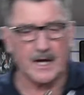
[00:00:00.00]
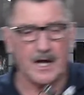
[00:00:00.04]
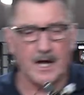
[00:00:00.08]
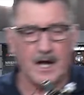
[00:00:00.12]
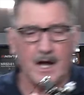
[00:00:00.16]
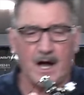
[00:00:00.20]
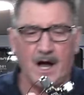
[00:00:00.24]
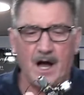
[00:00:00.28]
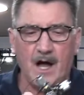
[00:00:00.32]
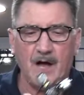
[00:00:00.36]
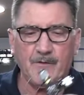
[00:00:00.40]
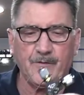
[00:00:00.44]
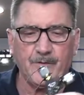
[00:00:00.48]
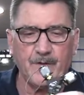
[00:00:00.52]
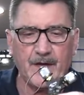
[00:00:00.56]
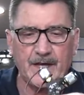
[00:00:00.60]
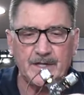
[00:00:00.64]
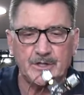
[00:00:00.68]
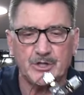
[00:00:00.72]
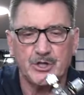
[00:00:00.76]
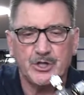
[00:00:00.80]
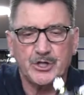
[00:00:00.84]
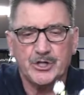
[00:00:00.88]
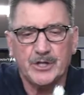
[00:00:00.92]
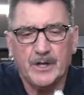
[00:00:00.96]
a 1/2
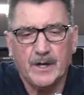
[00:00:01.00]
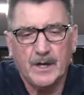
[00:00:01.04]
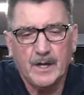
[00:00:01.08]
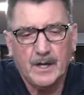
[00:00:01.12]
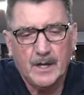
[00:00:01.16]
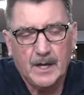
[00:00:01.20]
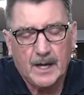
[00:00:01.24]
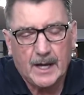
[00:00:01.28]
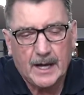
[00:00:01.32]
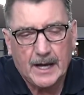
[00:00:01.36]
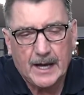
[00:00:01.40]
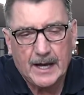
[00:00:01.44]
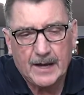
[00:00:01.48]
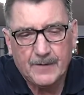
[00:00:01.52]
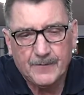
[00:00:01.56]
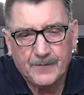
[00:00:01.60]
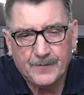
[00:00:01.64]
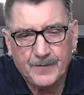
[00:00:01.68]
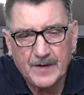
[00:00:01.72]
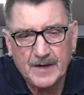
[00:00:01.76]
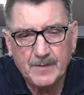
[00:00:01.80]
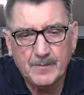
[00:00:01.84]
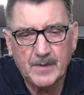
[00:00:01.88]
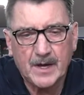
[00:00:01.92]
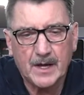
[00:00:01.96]
inch
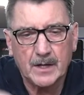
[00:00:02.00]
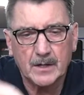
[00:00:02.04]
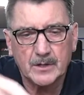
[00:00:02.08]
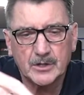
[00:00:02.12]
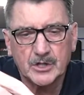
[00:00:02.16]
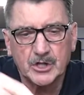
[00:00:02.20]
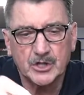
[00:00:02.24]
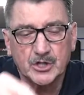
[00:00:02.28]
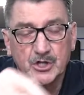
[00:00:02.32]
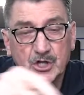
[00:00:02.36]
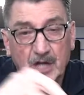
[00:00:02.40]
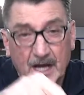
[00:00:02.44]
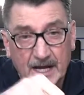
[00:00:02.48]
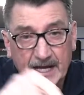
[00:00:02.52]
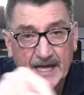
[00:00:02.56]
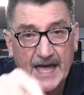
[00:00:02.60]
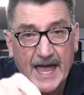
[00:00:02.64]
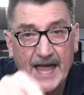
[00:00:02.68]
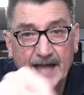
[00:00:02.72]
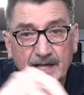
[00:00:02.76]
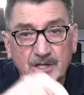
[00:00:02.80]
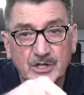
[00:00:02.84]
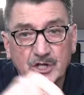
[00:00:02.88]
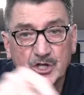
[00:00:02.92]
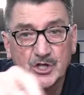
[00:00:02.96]
female to
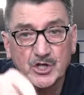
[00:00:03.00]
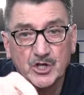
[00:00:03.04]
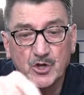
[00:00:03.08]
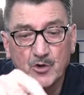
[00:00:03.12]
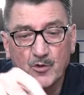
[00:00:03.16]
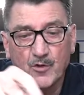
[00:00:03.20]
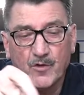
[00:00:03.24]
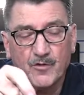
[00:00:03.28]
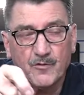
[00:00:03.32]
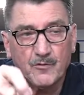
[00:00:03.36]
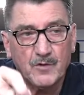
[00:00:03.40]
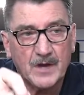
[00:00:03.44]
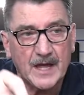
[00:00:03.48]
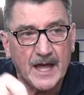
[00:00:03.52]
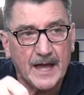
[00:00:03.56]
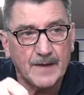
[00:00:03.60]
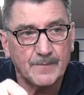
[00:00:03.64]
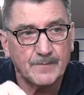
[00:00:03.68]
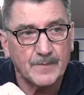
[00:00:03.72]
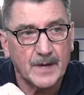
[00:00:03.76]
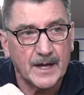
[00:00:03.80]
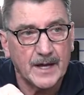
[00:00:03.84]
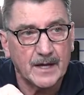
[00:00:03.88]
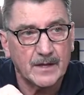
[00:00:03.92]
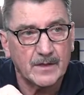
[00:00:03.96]
two
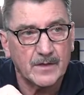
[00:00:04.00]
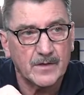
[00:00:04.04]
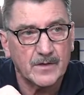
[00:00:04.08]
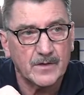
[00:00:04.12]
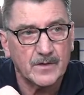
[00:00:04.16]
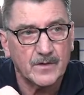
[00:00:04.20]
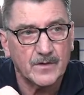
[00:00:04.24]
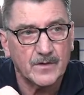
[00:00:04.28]
3/8 males,